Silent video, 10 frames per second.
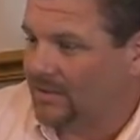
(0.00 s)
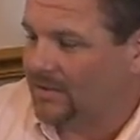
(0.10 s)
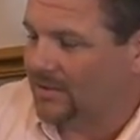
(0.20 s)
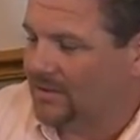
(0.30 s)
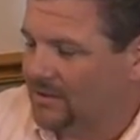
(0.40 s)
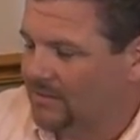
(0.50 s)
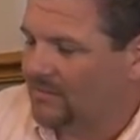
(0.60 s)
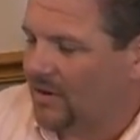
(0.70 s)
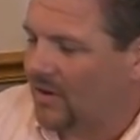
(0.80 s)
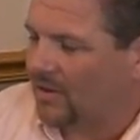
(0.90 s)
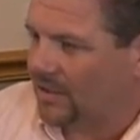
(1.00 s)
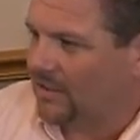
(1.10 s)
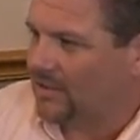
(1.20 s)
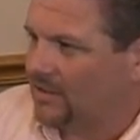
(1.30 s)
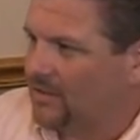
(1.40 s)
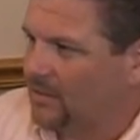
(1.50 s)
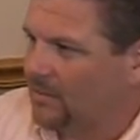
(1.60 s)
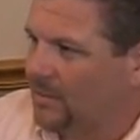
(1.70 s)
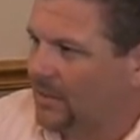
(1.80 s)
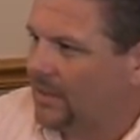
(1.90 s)
It's a hard thing to do,
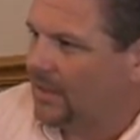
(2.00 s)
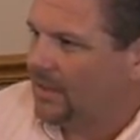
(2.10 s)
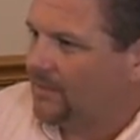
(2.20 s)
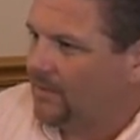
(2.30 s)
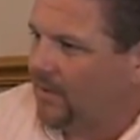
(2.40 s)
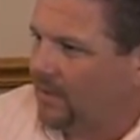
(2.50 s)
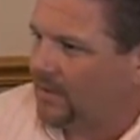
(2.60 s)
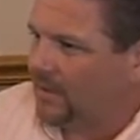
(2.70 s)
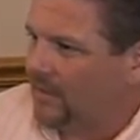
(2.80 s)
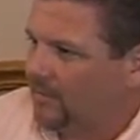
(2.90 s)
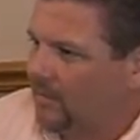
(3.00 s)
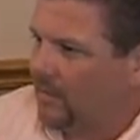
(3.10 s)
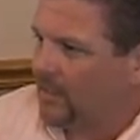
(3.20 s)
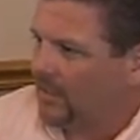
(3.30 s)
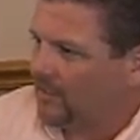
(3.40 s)
but we can